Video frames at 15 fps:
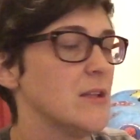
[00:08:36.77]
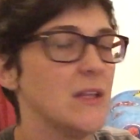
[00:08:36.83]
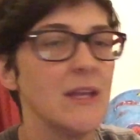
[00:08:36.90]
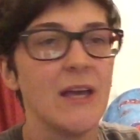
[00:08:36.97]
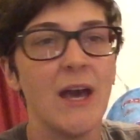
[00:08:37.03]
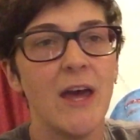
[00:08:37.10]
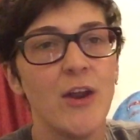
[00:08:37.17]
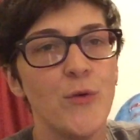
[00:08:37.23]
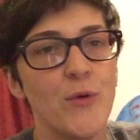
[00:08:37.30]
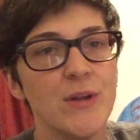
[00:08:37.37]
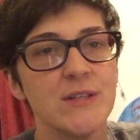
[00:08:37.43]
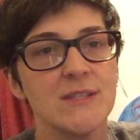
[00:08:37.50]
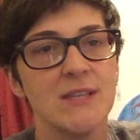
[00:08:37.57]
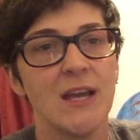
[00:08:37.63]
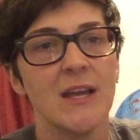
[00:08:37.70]
I don't want
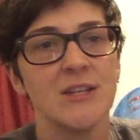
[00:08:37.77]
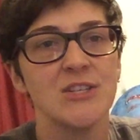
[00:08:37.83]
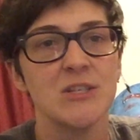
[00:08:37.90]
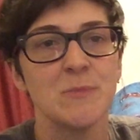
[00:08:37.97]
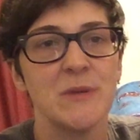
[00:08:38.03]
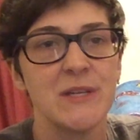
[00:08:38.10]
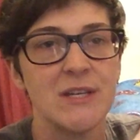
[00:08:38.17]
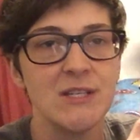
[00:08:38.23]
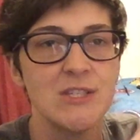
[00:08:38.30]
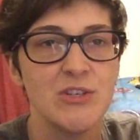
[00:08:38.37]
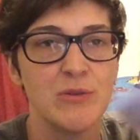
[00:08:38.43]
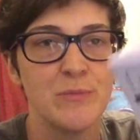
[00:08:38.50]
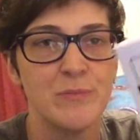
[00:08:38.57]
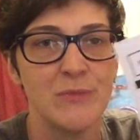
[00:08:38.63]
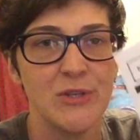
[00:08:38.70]
to say just because
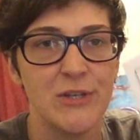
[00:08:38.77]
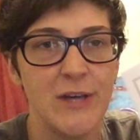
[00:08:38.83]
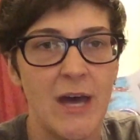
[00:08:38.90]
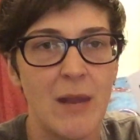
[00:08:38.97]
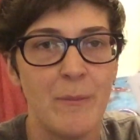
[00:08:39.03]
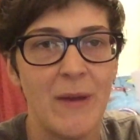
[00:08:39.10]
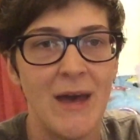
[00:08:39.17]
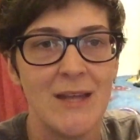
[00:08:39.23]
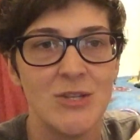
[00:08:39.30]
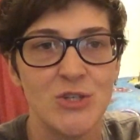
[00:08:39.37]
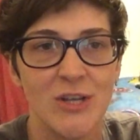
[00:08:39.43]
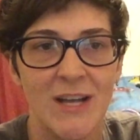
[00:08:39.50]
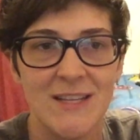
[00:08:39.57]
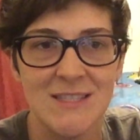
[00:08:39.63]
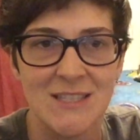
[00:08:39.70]
you got a bad
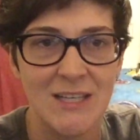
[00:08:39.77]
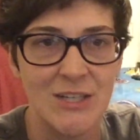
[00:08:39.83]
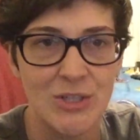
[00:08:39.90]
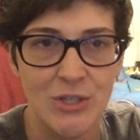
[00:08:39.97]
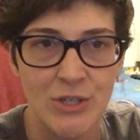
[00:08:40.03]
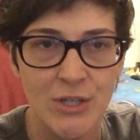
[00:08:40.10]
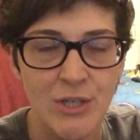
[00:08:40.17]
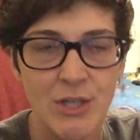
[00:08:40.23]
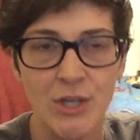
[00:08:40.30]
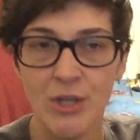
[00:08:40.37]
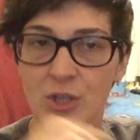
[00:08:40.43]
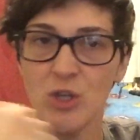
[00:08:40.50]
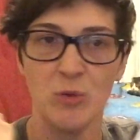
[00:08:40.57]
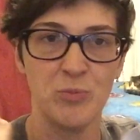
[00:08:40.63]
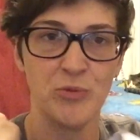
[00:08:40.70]
translator,
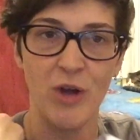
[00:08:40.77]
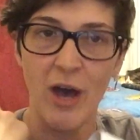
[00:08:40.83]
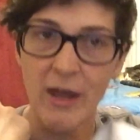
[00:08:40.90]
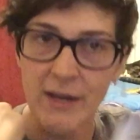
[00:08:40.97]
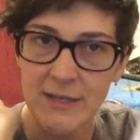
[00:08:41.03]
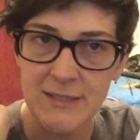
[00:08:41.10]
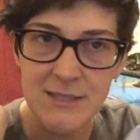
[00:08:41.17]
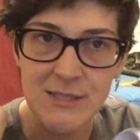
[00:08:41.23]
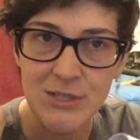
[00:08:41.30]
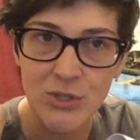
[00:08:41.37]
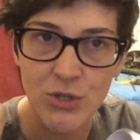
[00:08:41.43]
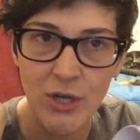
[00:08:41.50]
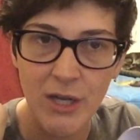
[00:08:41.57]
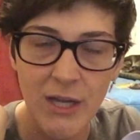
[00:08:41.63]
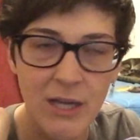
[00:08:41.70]
your product isn't
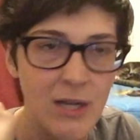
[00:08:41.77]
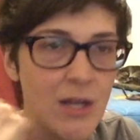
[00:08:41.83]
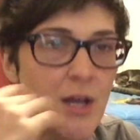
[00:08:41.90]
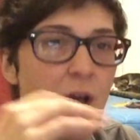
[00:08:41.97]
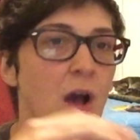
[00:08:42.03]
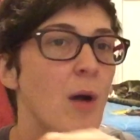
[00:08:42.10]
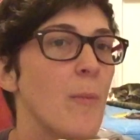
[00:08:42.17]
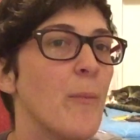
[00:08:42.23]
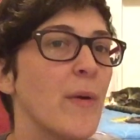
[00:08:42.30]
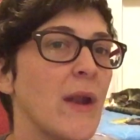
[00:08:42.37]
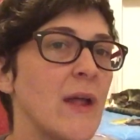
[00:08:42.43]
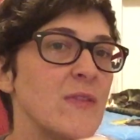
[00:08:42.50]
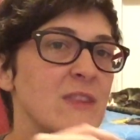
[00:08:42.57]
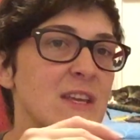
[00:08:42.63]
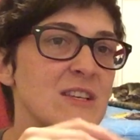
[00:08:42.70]
great,
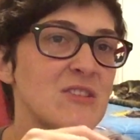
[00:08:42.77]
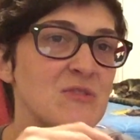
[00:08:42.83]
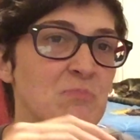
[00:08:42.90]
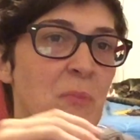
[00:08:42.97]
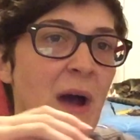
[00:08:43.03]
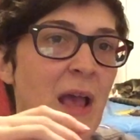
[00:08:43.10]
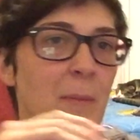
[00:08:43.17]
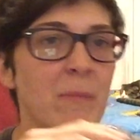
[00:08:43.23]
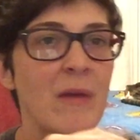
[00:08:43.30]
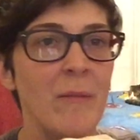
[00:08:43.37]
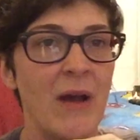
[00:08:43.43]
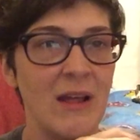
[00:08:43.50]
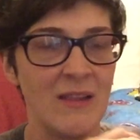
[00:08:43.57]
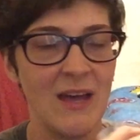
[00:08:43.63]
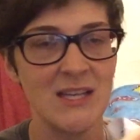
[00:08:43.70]
but this might be
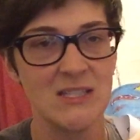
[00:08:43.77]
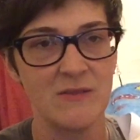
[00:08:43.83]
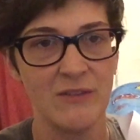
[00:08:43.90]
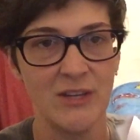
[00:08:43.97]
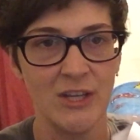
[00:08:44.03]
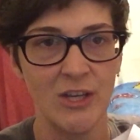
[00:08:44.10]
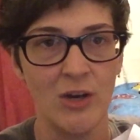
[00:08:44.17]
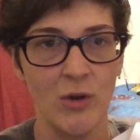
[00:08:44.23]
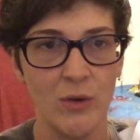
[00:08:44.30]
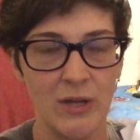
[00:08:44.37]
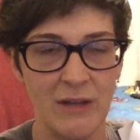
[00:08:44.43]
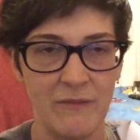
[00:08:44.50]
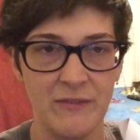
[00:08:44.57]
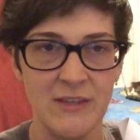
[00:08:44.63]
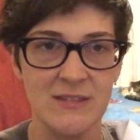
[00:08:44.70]
my last video
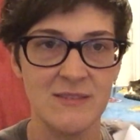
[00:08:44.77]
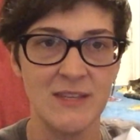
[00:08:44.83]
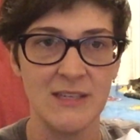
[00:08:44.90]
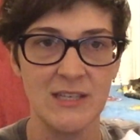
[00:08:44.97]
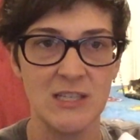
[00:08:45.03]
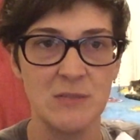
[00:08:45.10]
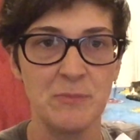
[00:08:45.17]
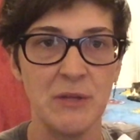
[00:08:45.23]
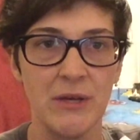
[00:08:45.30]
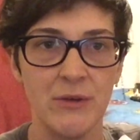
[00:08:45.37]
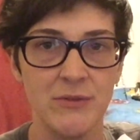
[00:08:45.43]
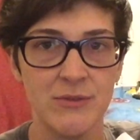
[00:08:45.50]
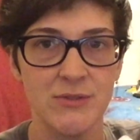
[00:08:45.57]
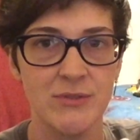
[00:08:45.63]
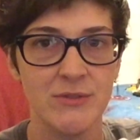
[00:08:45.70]
if this thing
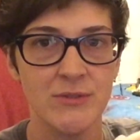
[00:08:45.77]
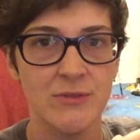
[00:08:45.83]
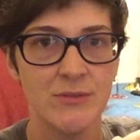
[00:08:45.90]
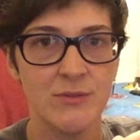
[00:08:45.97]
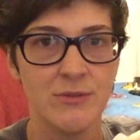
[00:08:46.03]
explodes.